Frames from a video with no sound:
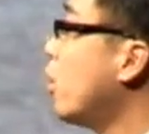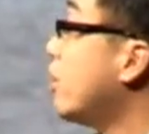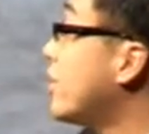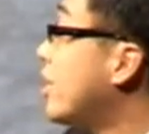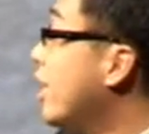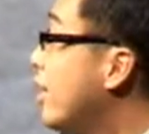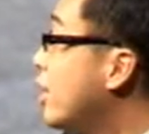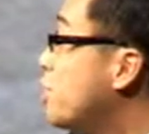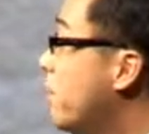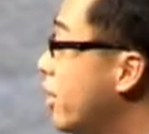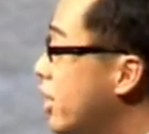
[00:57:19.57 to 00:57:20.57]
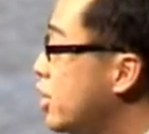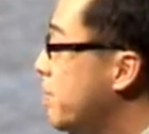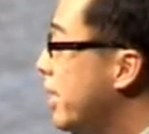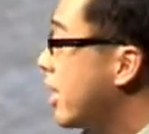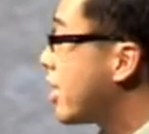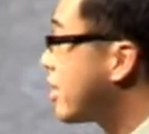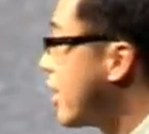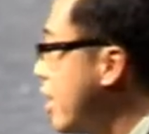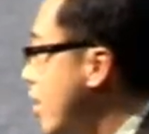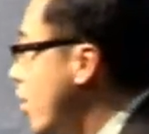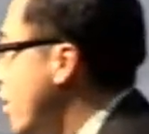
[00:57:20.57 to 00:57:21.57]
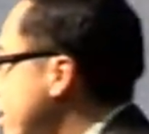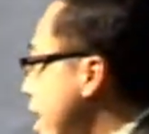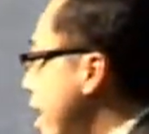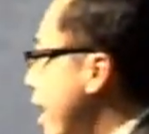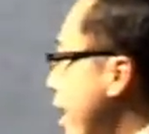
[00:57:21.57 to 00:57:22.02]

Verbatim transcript: would see these monkeys making a ton of noise